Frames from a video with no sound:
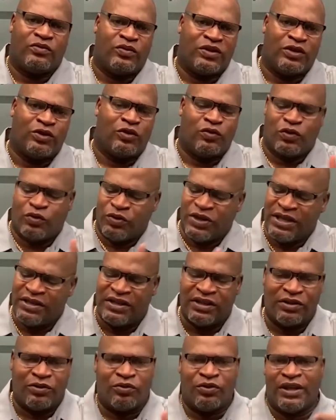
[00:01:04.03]
We know we're
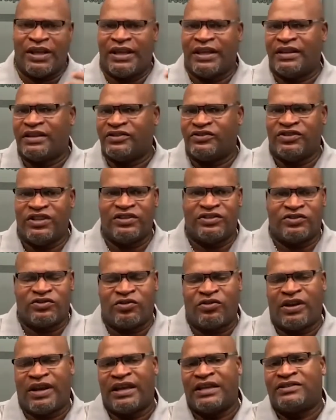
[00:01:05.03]
reading in the red. It's Jesus
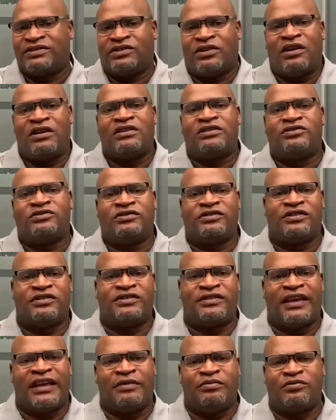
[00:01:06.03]
Christ talking to his
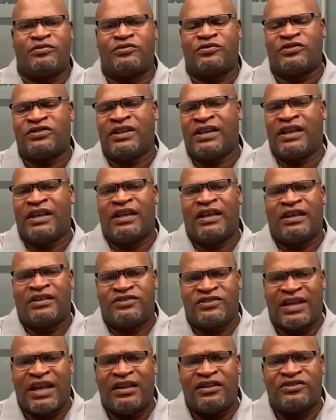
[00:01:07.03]
disciples,
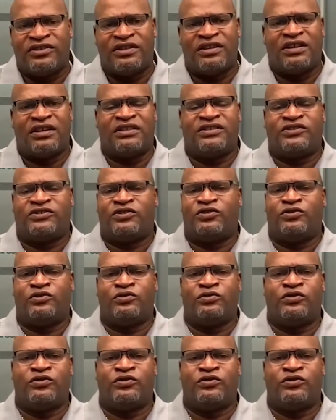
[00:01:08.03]
challenging us to